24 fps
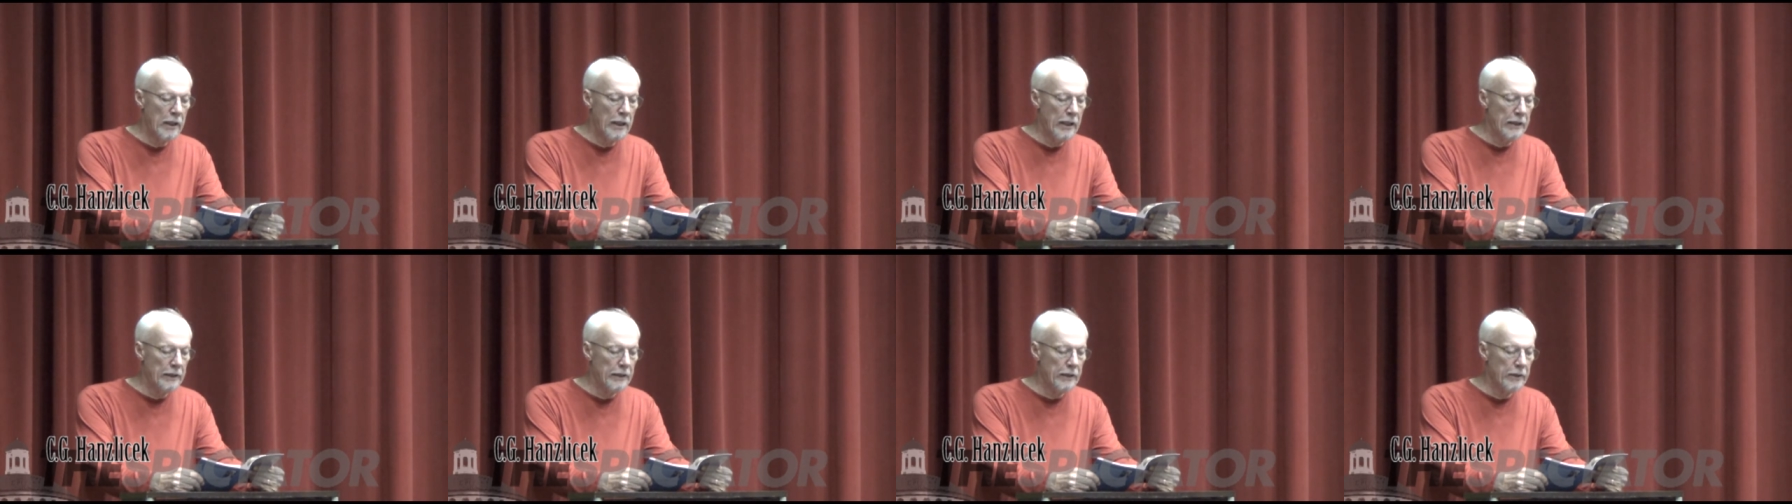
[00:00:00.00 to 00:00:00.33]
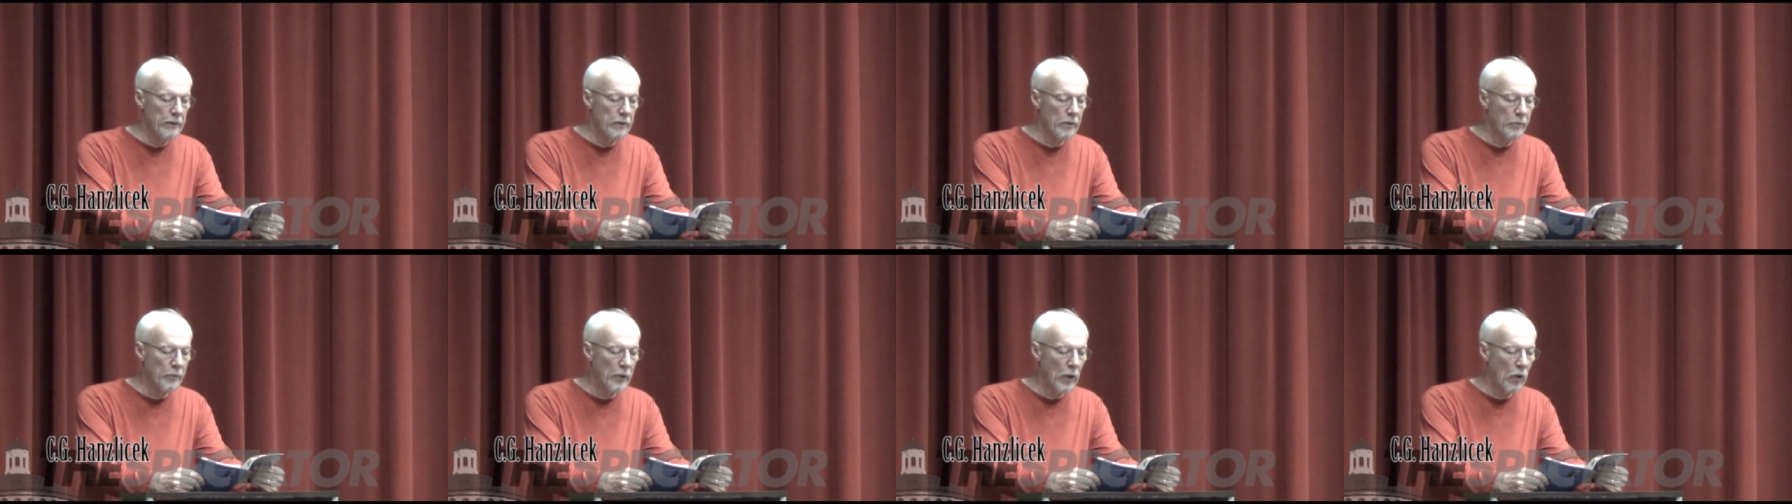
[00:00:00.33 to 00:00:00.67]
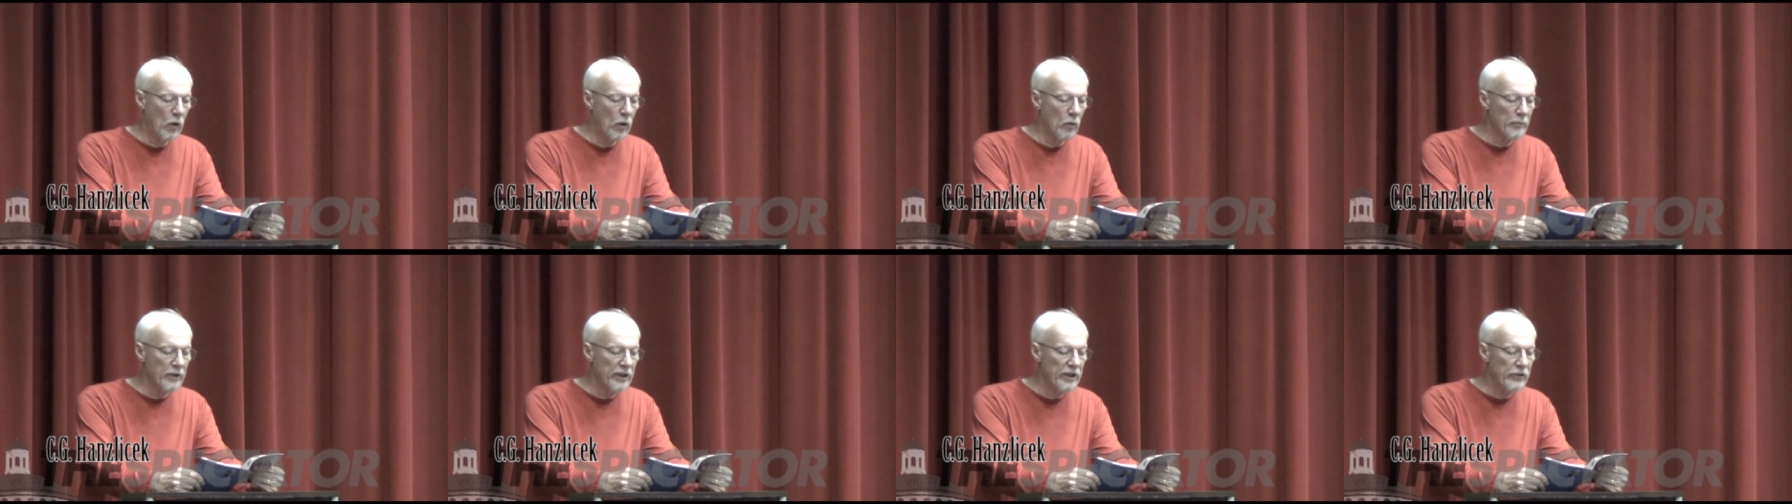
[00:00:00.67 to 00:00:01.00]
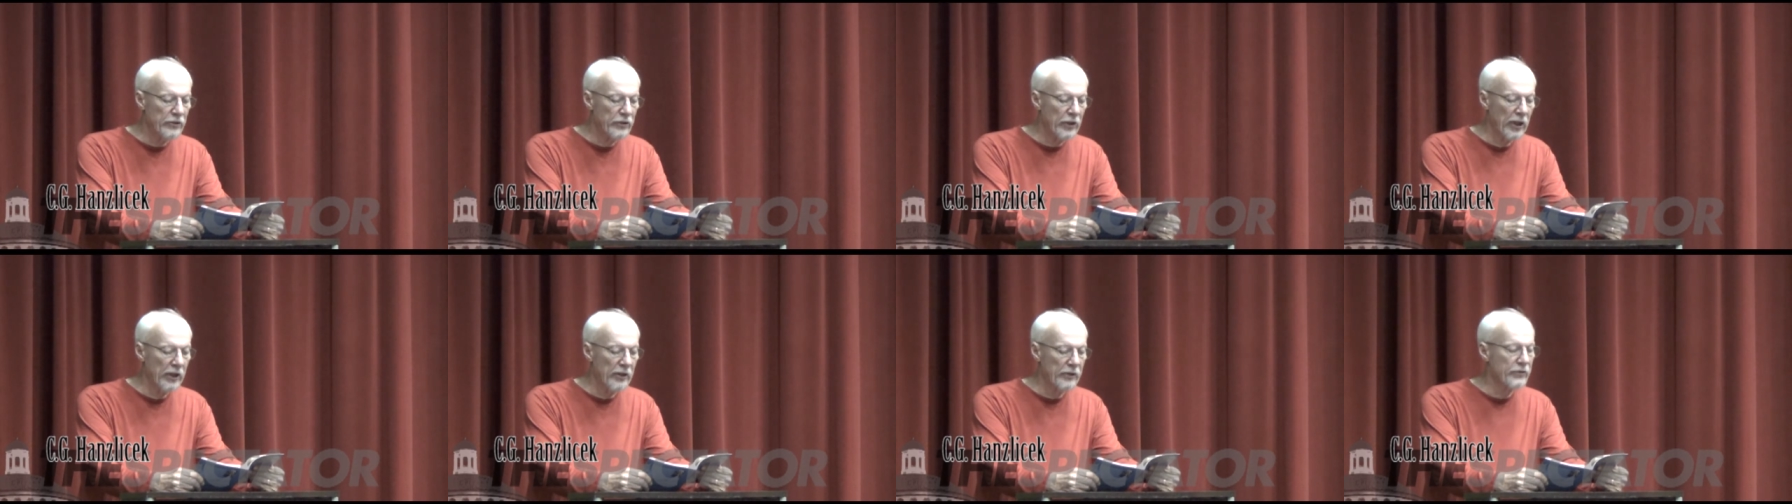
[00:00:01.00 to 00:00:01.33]
And in the poem he
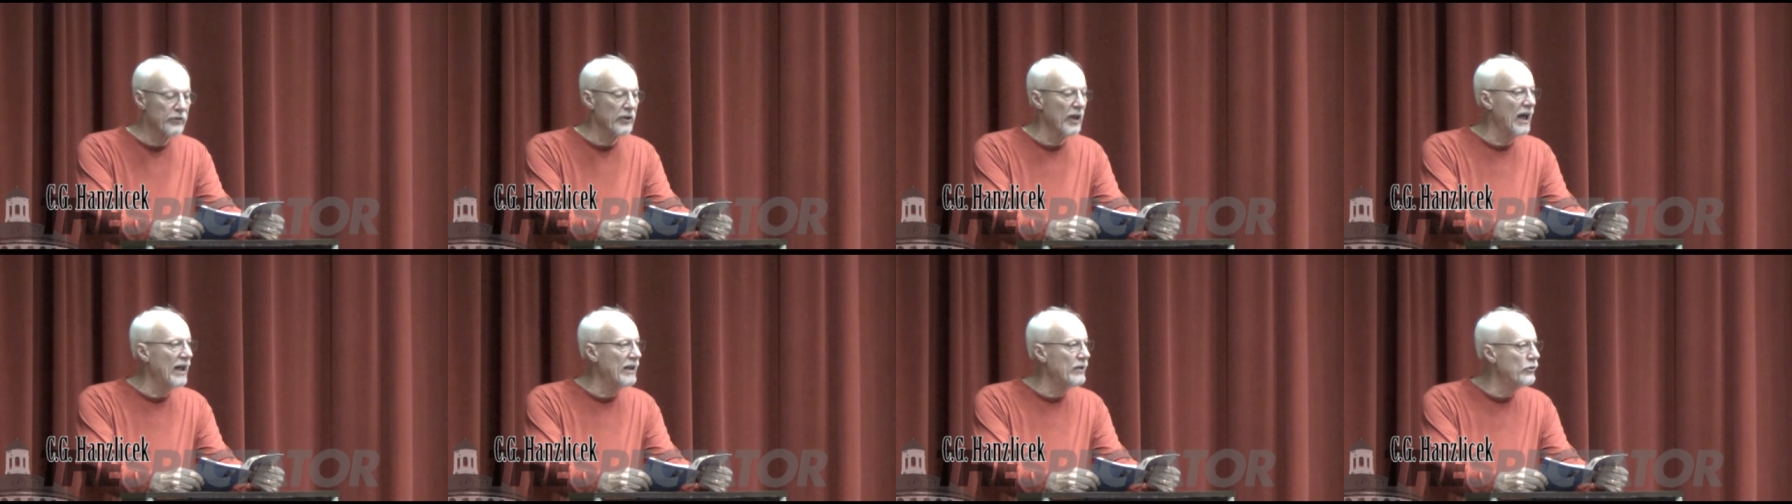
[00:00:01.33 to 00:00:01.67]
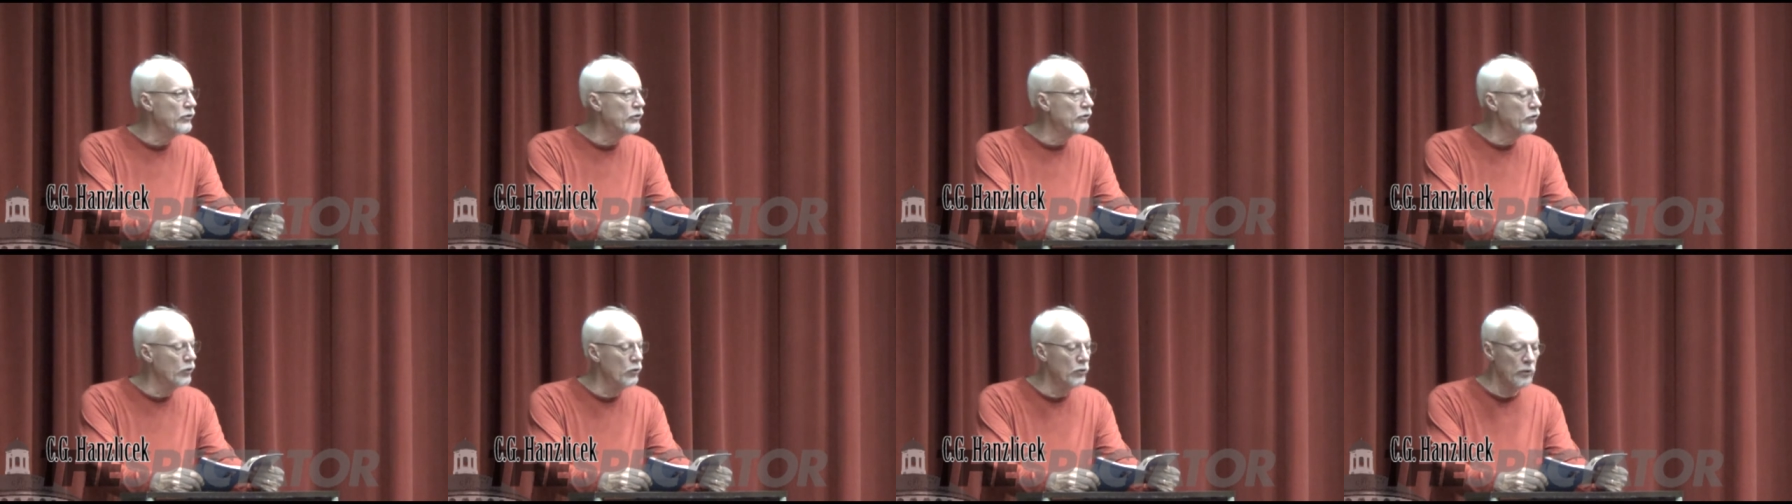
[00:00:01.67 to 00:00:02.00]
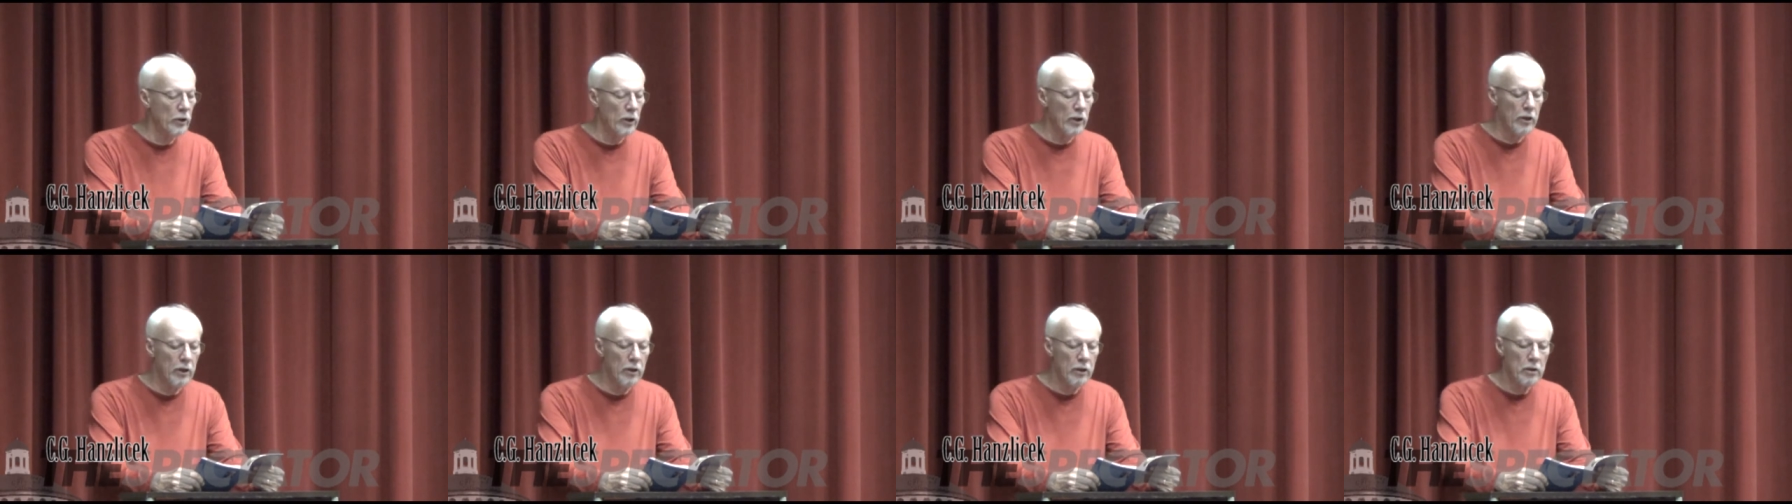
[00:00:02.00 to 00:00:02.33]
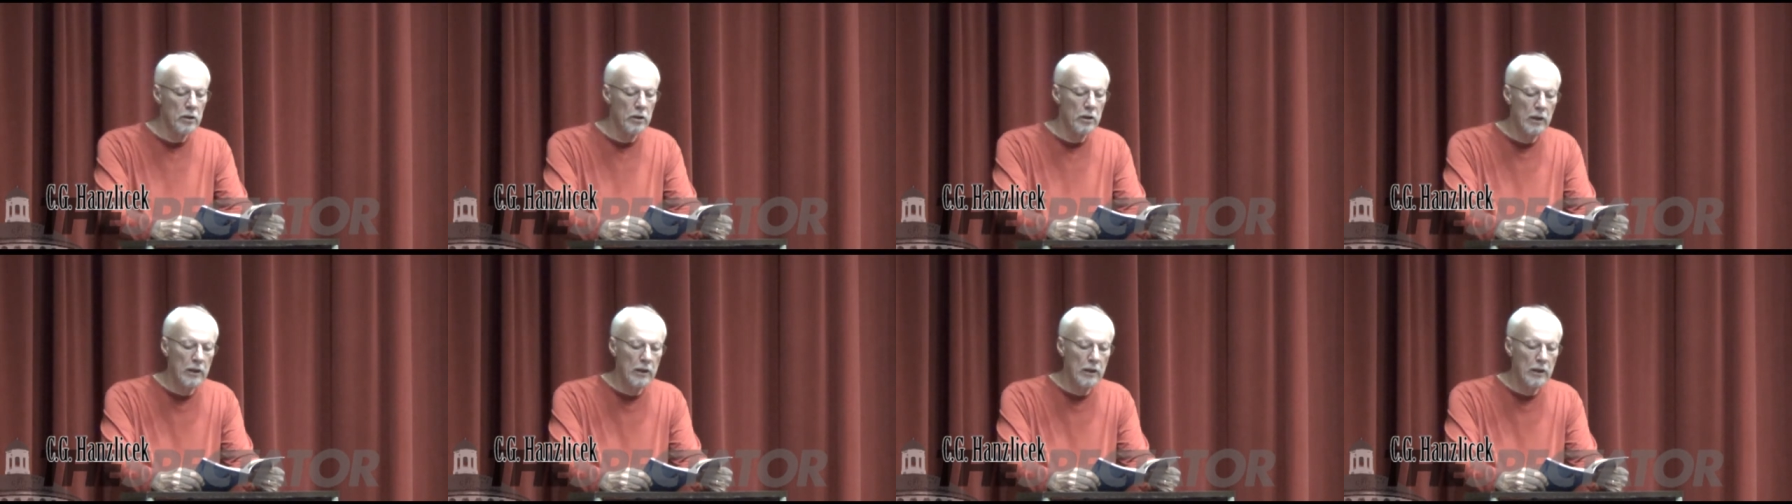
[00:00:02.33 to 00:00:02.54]
says, I'd sooner